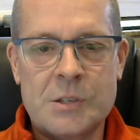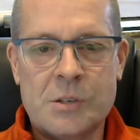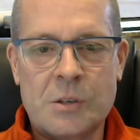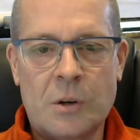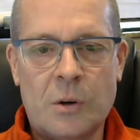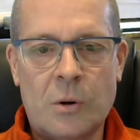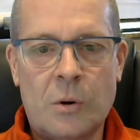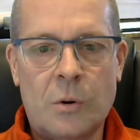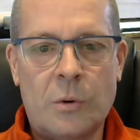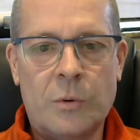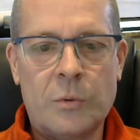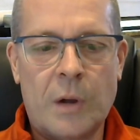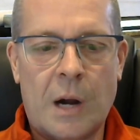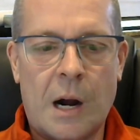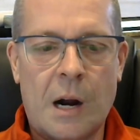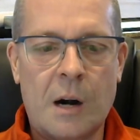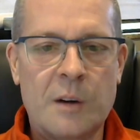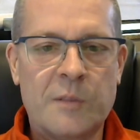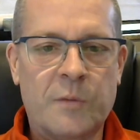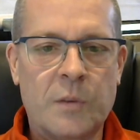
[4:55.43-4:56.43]
So
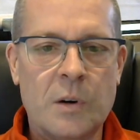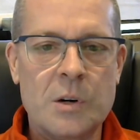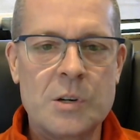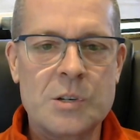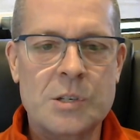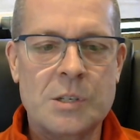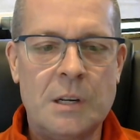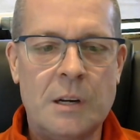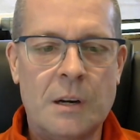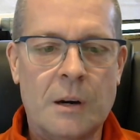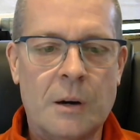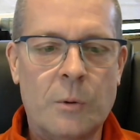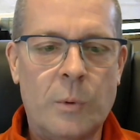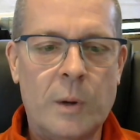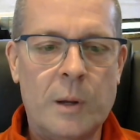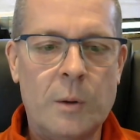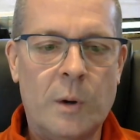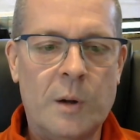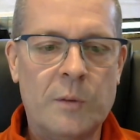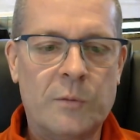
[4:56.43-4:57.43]
our first year,
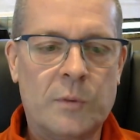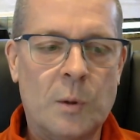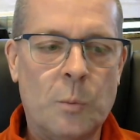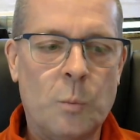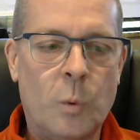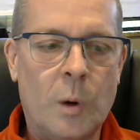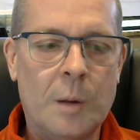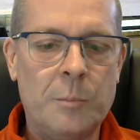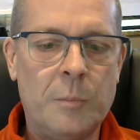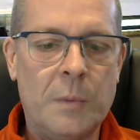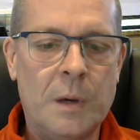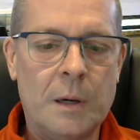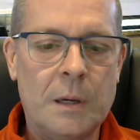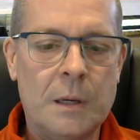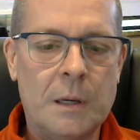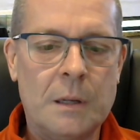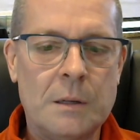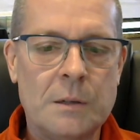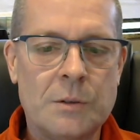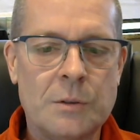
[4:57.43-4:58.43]
we went from 1
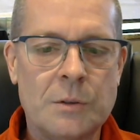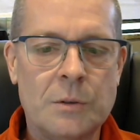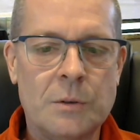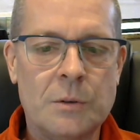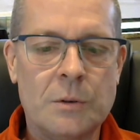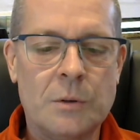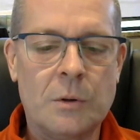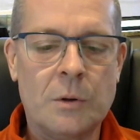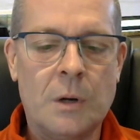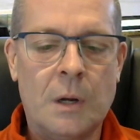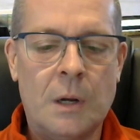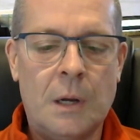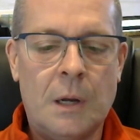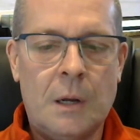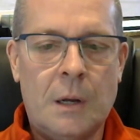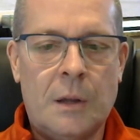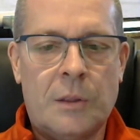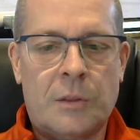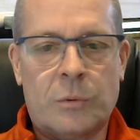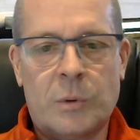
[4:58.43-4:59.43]
million to
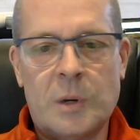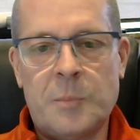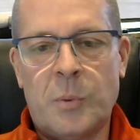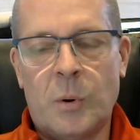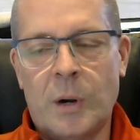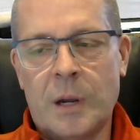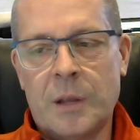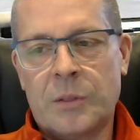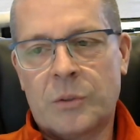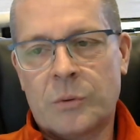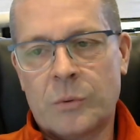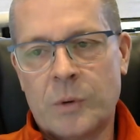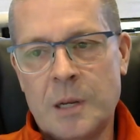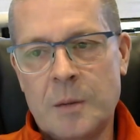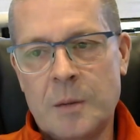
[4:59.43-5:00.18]
3.3